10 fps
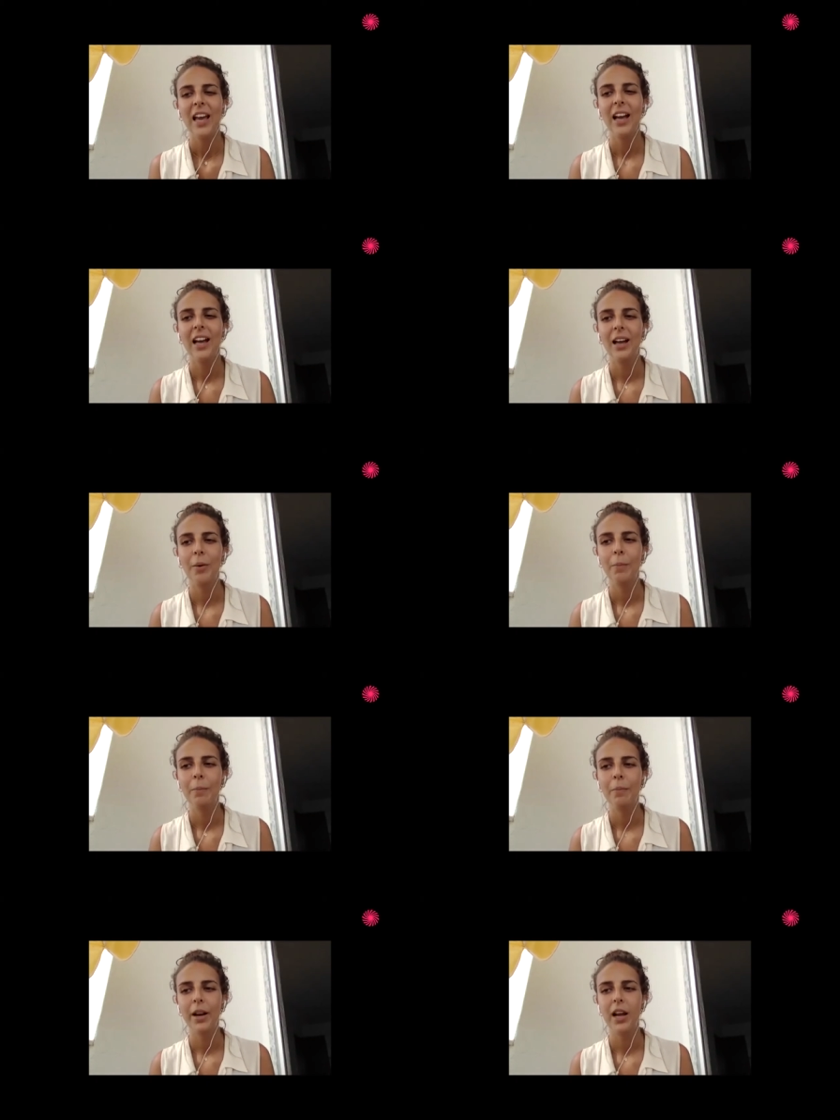
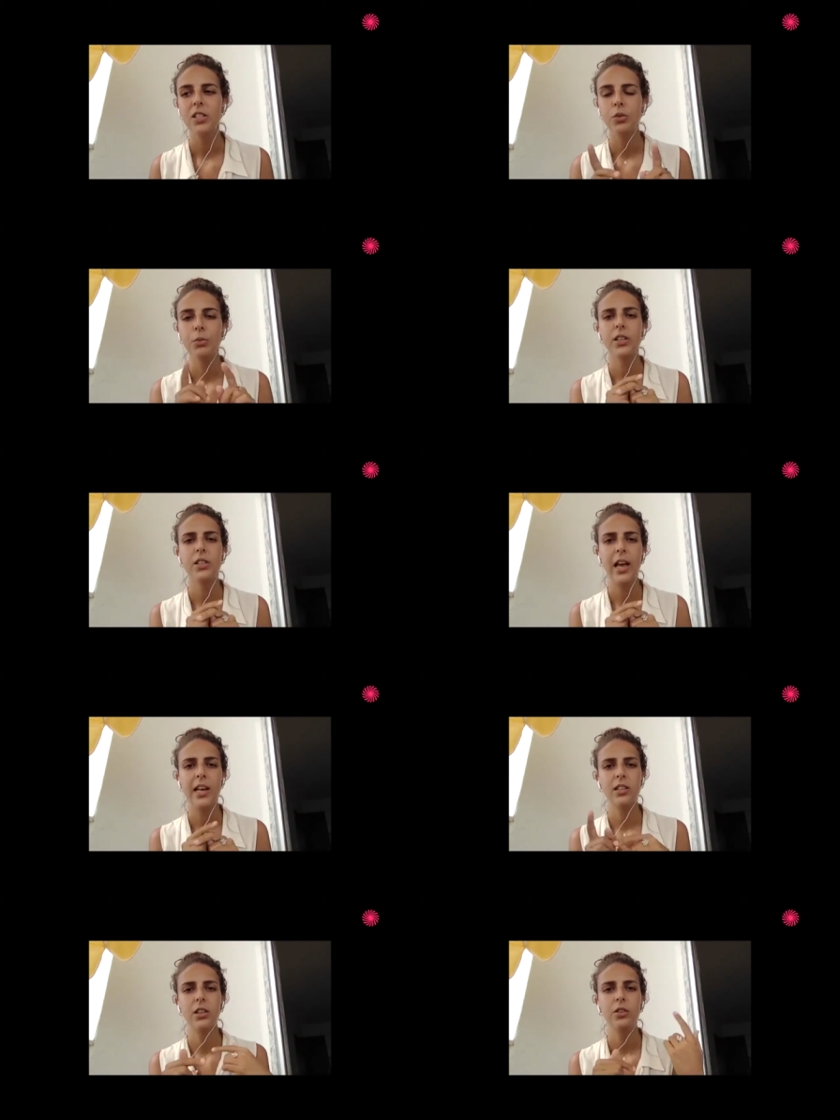Um, but I also wanted to
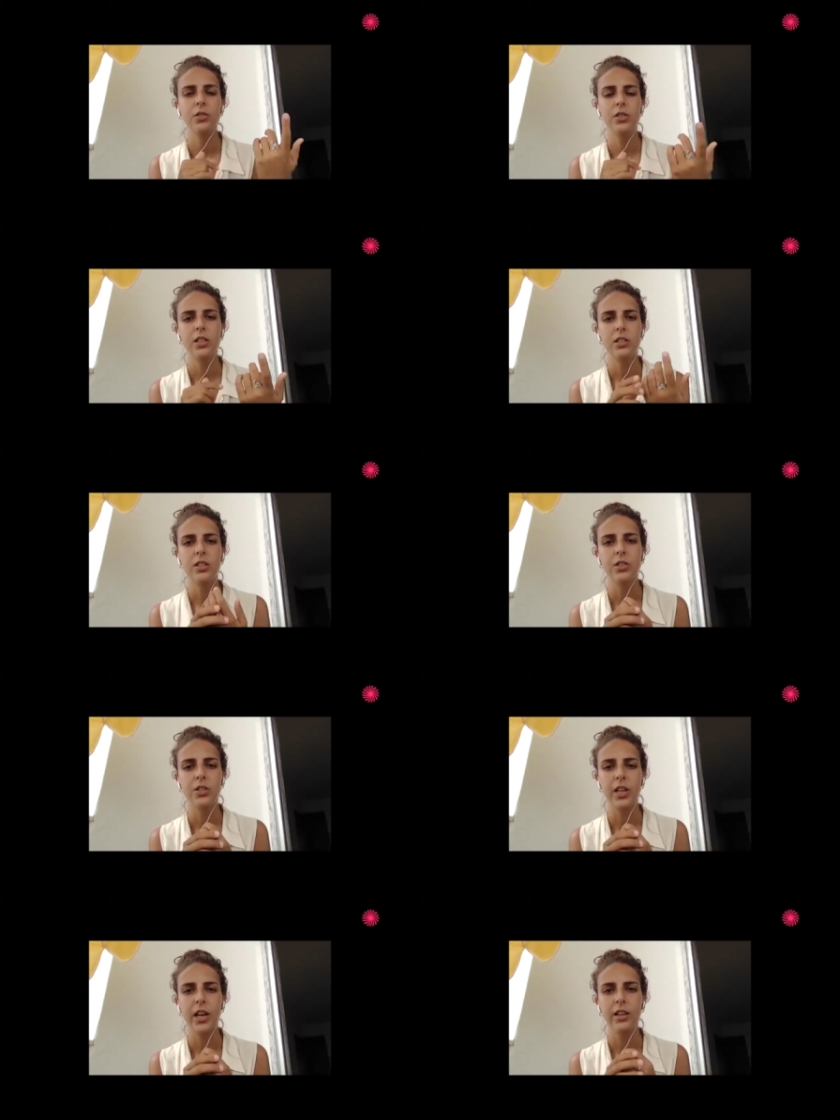ask you, since you
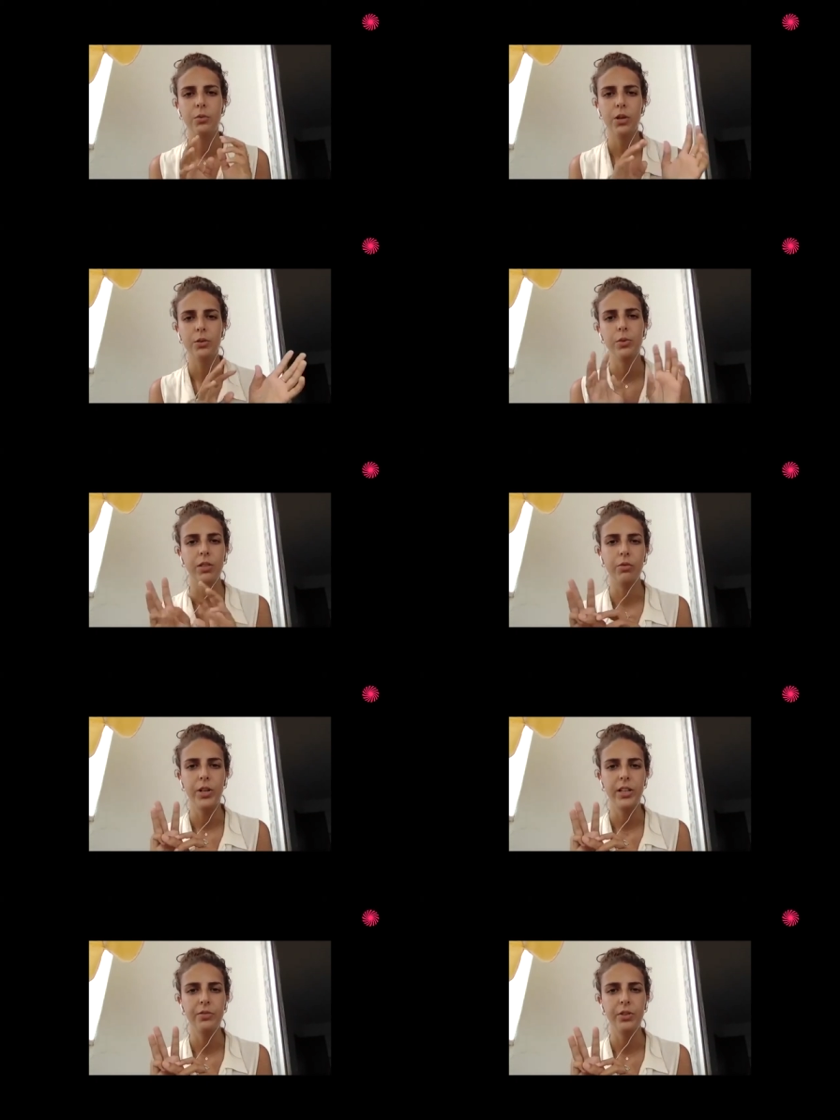said you worked with
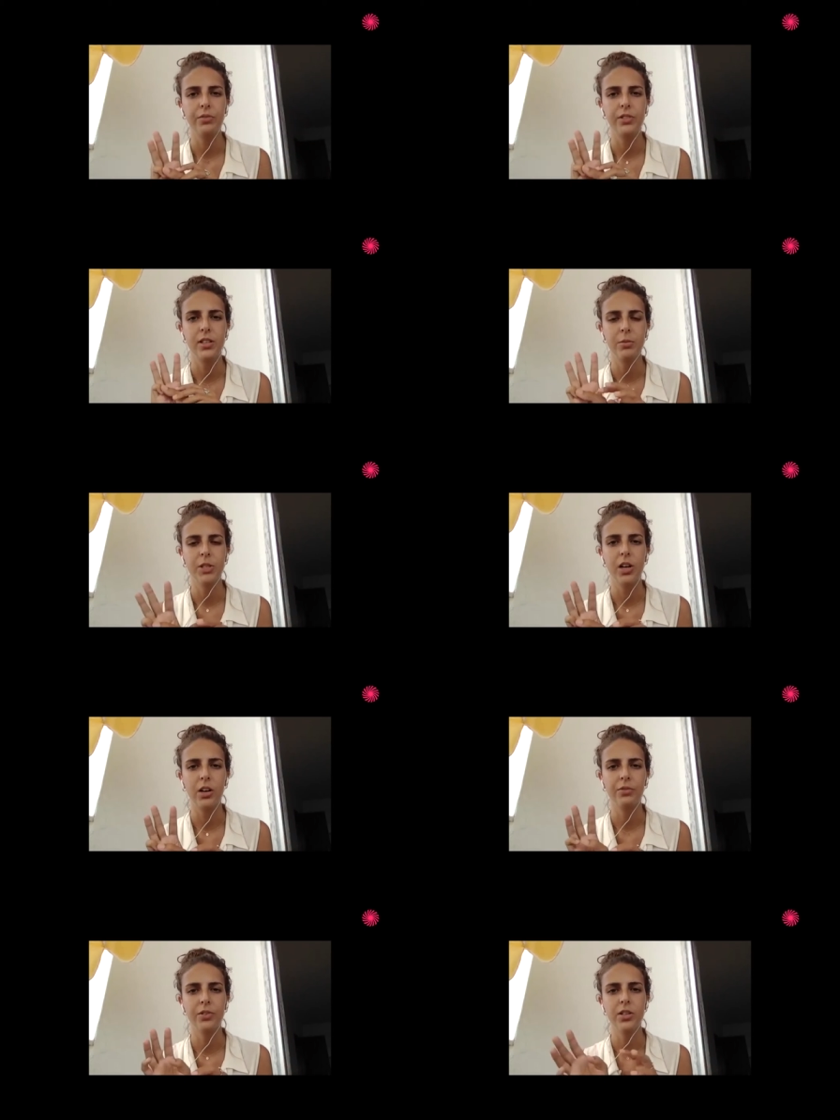three different
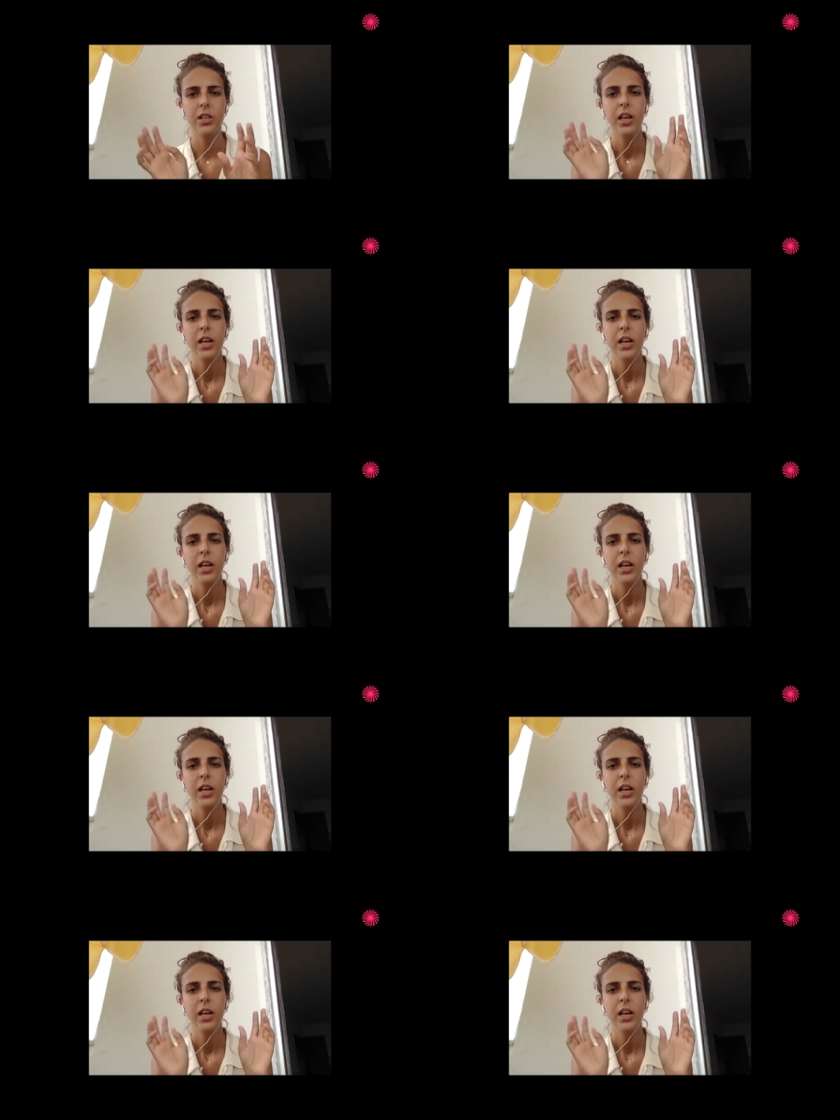cinematographers,